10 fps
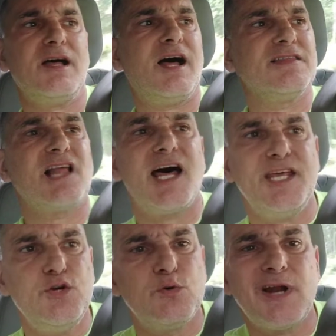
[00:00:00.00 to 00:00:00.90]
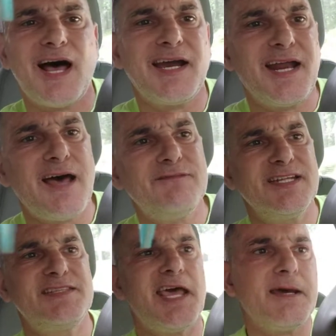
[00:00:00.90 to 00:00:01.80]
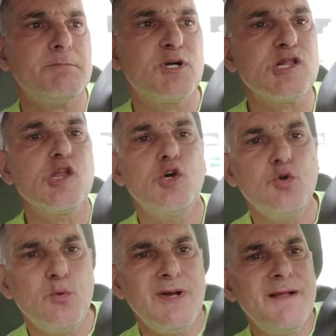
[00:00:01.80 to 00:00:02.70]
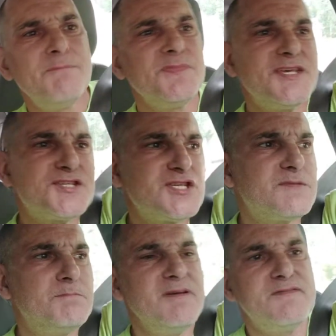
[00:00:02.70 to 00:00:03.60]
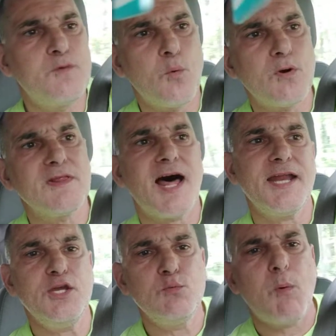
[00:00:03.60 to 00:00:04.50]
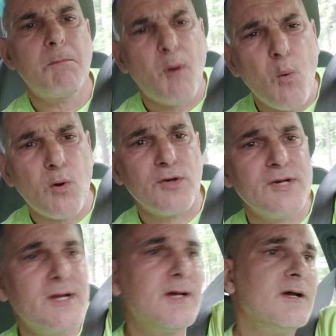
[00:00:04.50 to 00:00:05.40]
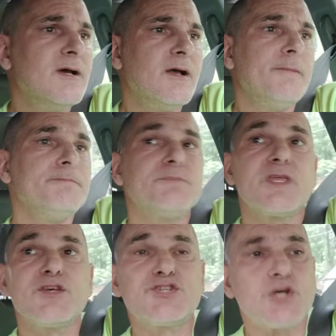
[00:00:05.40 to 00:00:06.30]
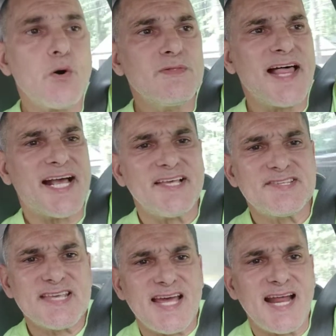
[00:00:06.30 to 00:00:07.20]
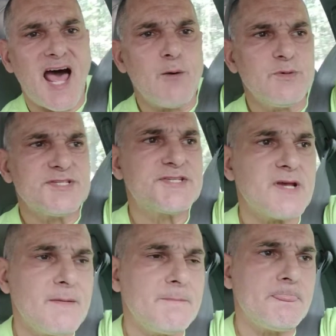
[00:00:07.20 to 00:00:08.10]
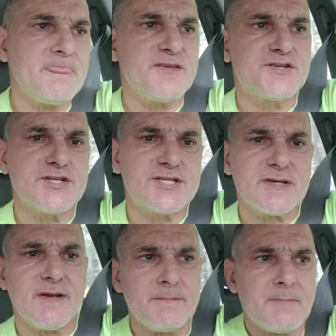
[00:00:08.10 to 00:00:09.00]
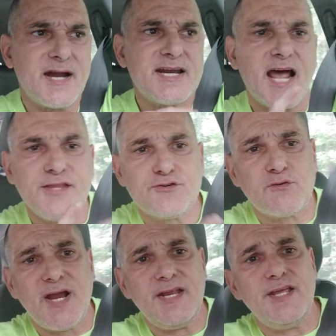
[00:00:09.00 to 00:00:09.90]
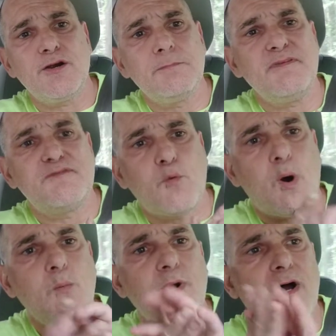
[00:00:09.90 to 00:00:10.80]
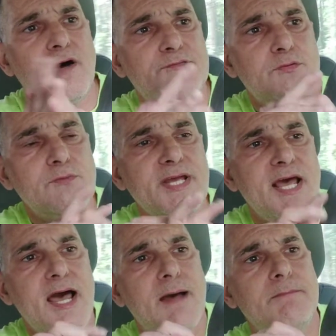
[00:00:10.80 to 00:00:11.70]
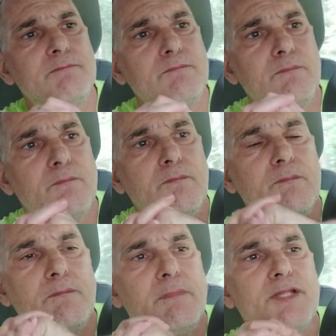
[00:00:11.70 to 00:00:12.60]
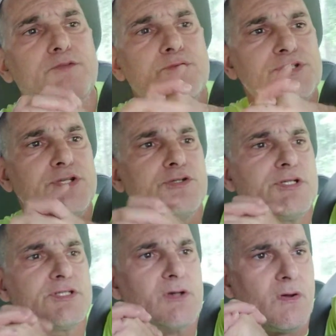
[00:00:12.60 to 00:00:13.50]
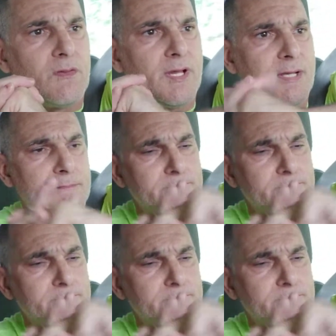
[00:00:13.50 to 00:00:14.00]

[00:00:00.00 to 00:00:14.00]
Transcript: A lot of you are not going to have a damn clue. This is before a lot of you were born. So, like I said, I was this is my ninth grade year before I went off to rehab, mental institutions, all that.